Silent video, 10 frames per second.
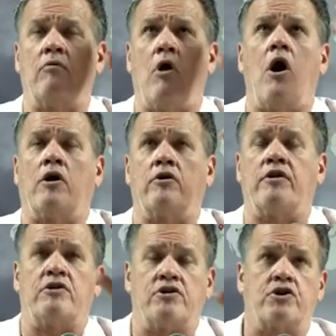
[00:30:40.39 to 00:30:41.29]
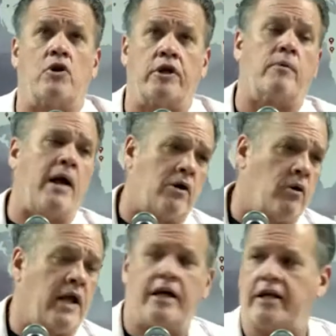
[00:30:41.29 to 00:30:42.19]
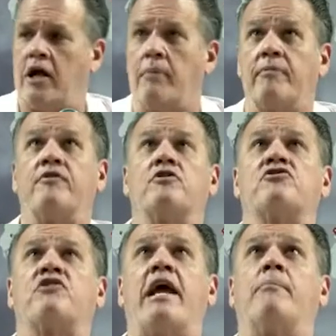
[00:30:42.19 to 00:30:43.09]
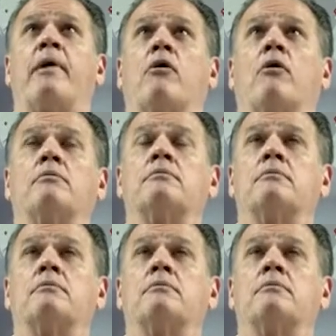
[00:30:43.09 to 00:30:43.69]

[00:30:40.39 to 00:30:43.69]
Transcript: longer than just turning around going, I got to get up. If you just stay in bed going,